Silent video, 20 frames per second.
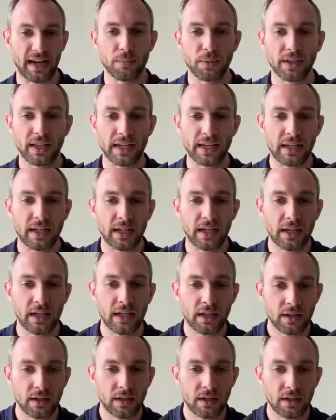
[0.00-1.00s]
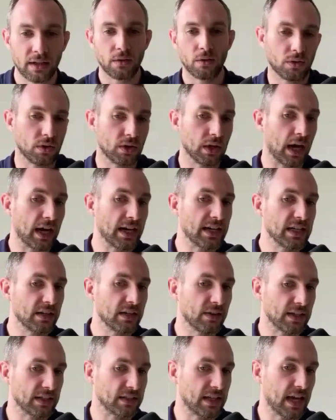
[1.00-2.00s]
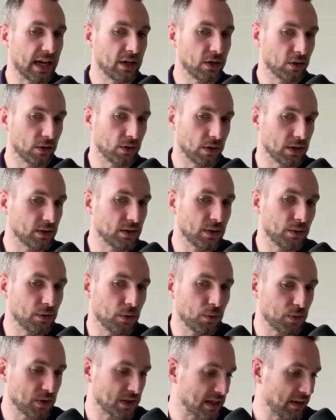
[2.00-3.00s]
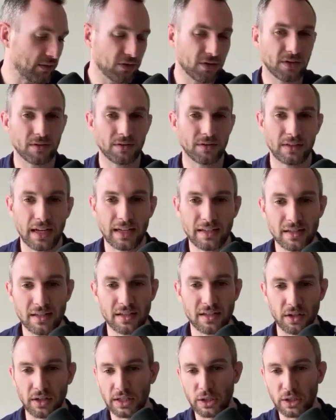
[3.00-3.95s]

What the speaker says: But like the idea of like tenure, it was never necessary.